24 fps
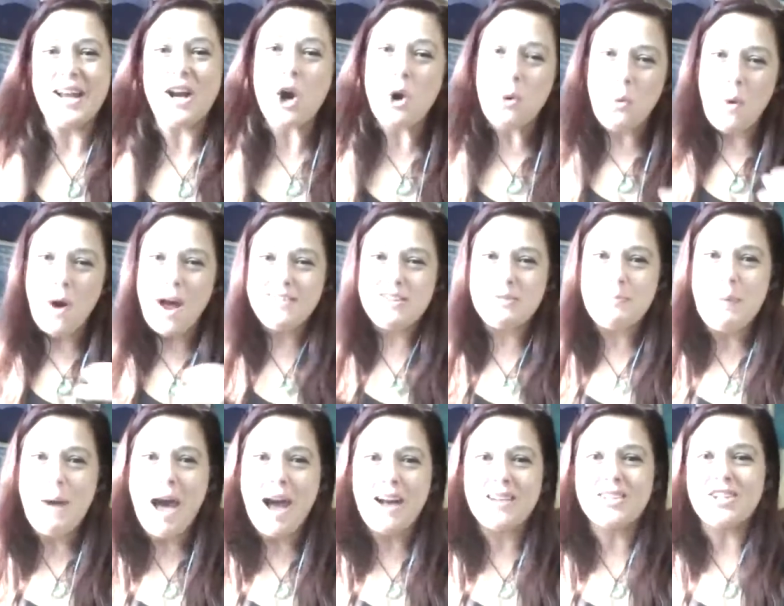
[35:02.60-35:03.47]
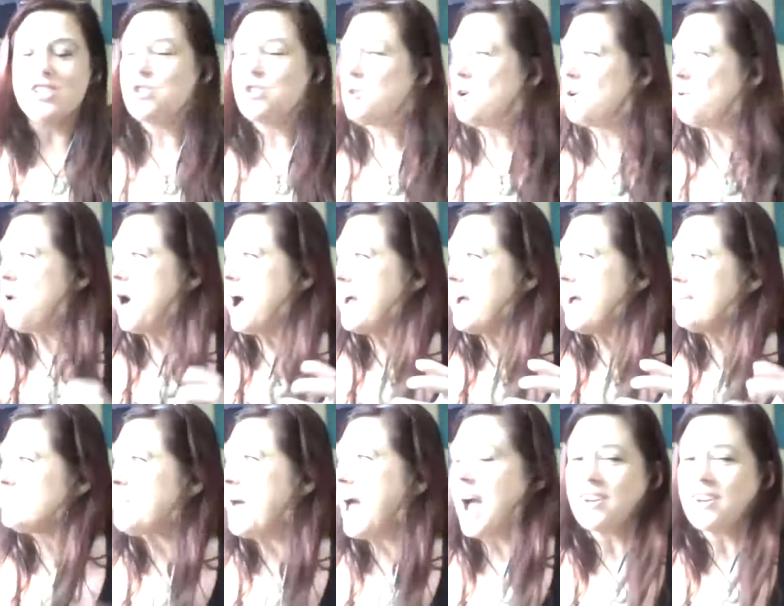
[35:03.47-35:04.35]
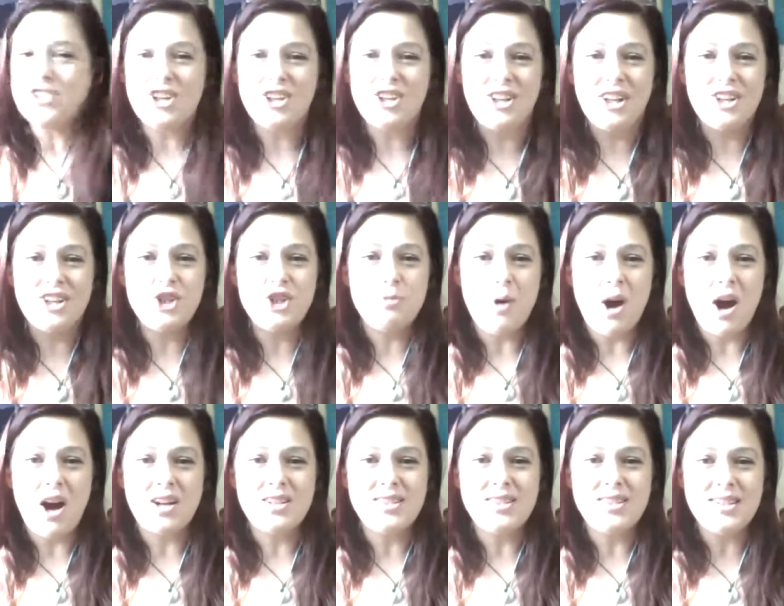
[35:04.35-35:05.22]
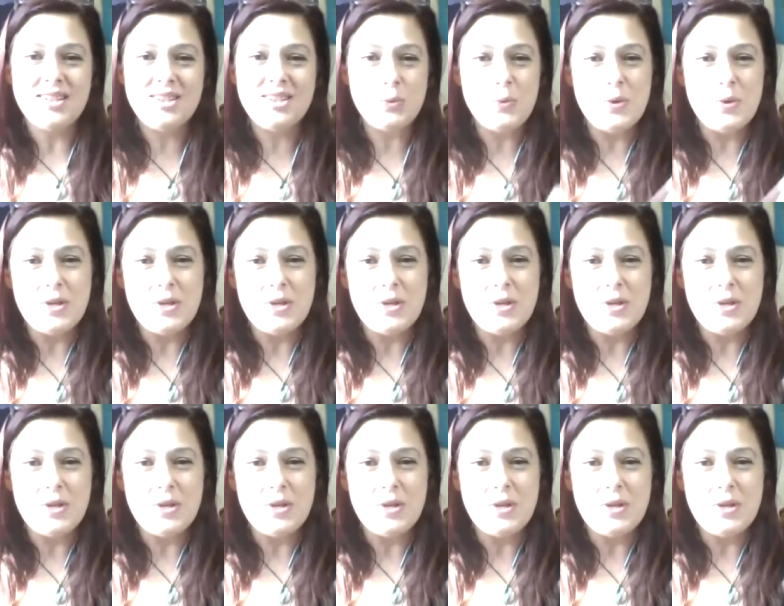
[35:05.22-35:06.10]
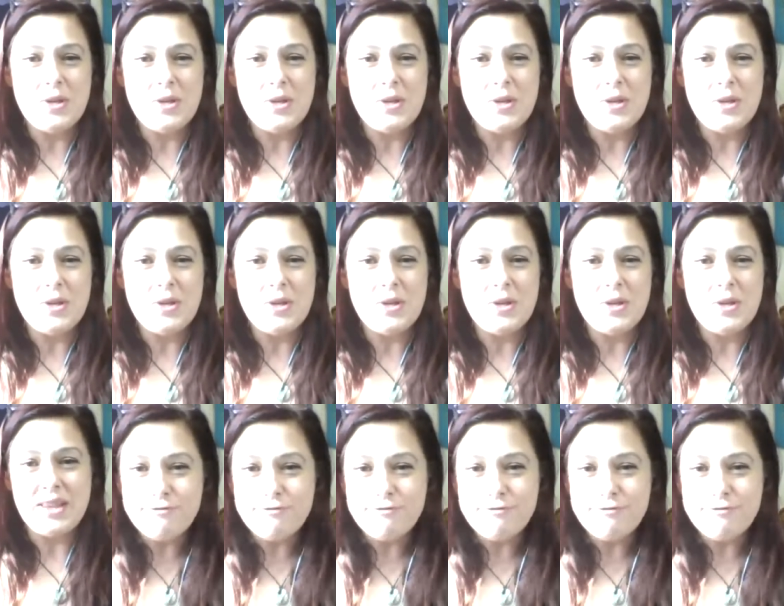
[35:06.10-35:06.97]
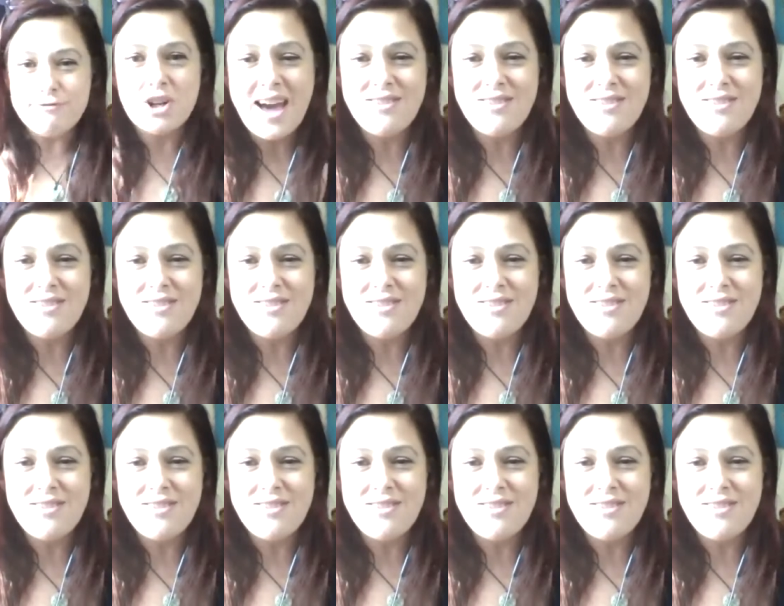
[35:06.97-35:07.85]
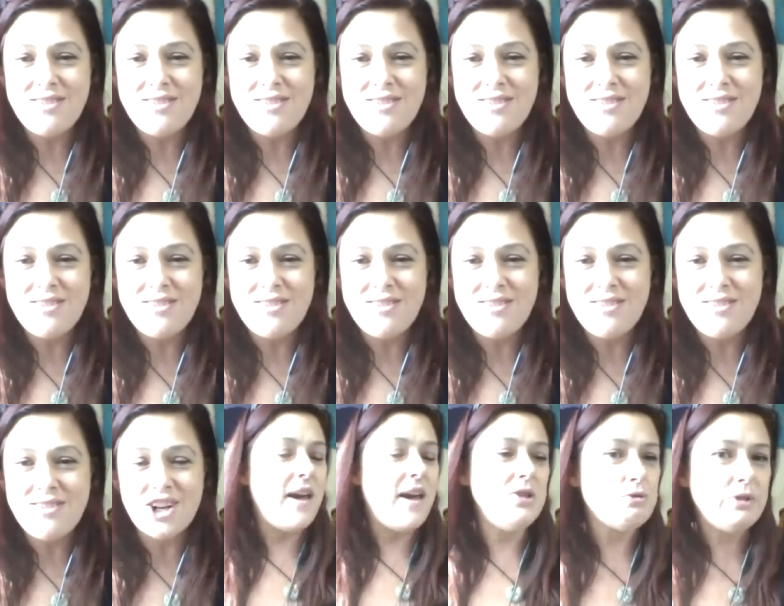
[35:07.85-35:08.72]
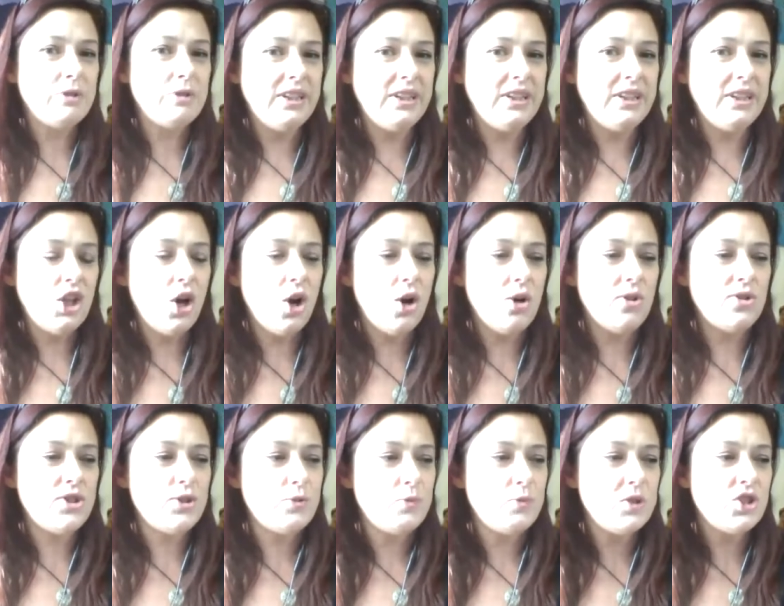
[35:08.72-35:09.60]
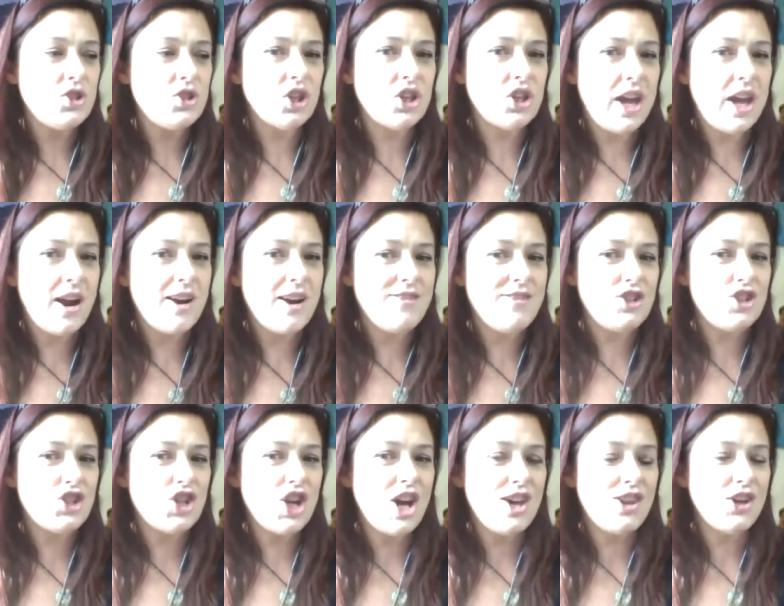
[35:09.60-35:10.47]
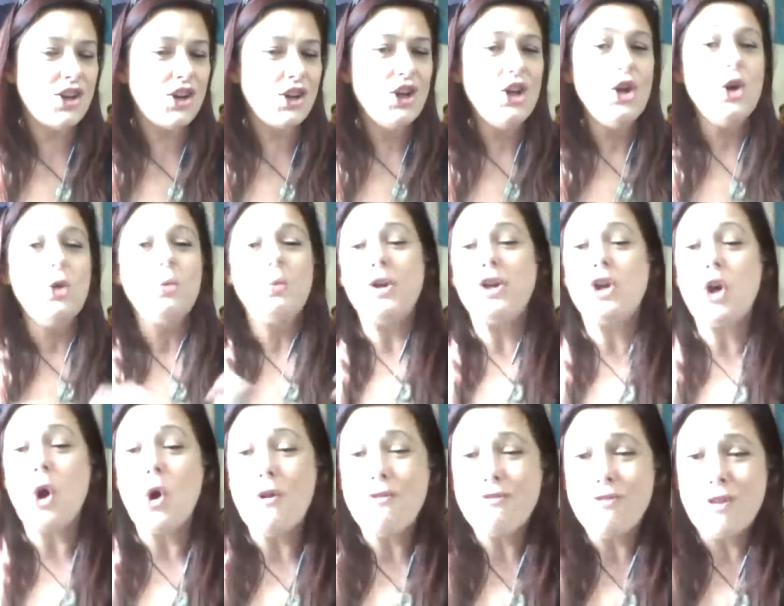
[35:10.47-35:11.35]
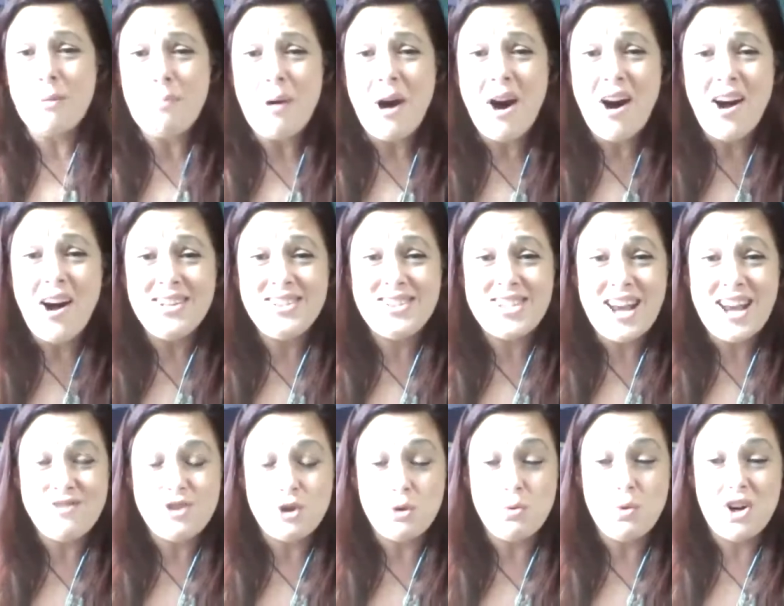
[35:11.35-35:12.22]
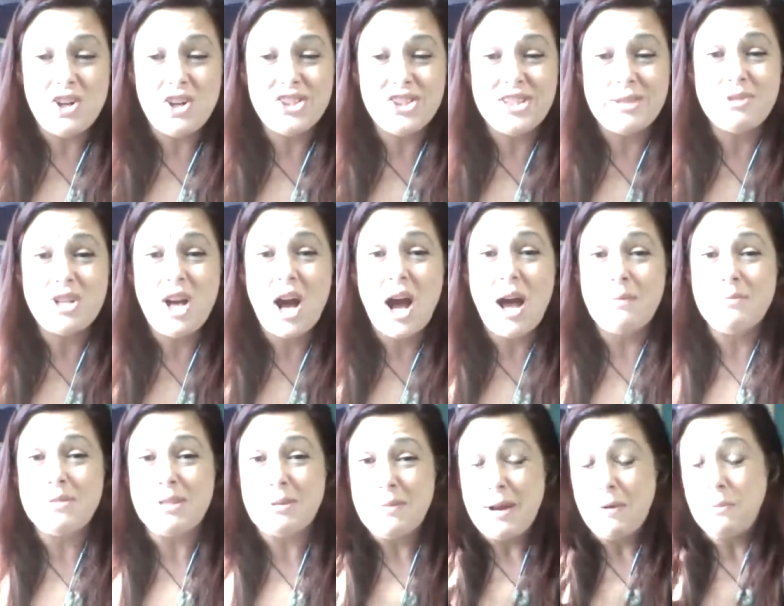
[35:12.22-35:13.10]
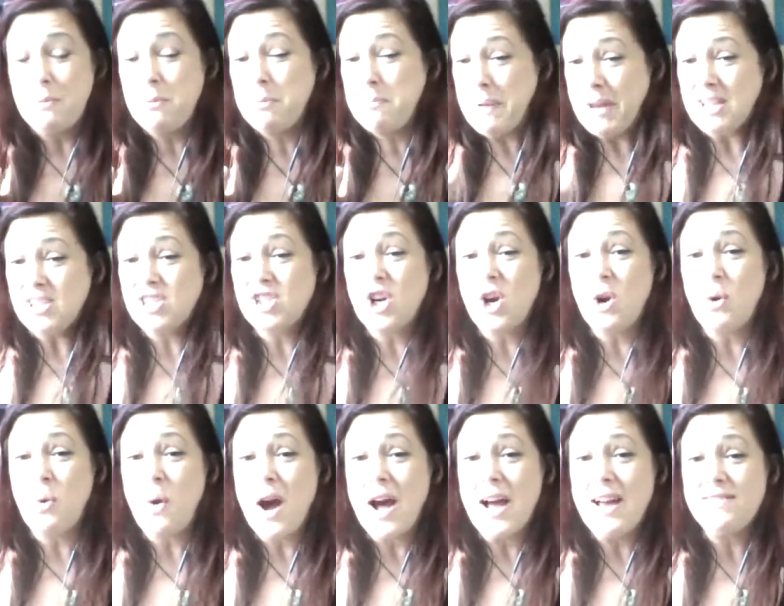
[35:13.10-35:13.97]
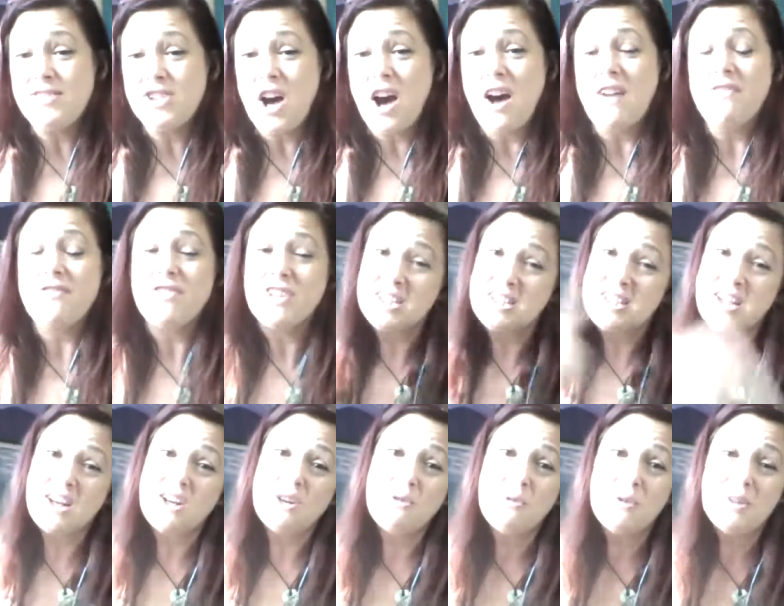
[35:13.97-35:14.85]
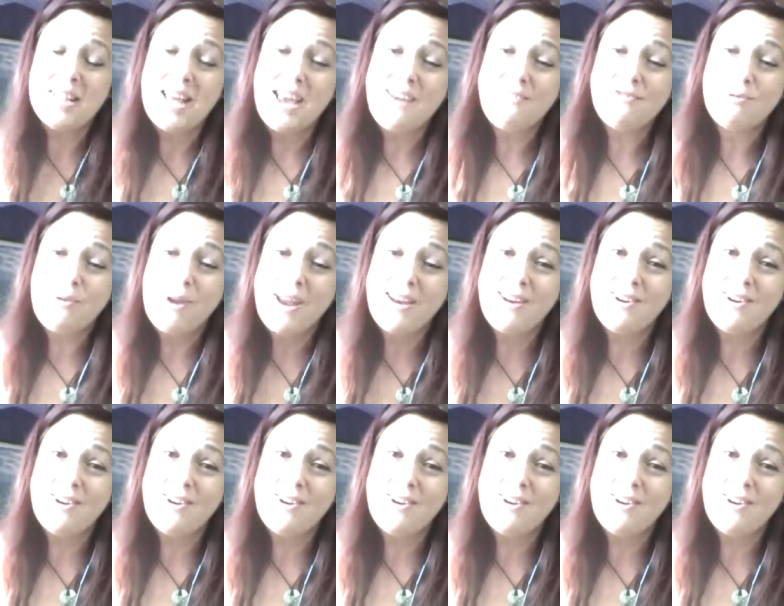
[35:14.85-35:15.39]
like our wives packed. I knew our wives packed our lunch boxes. Yeah. We left for work together. Close. We took care of each other. We'd go for a pint after work sometimes, and it would piss our wives off because dinner was left waiting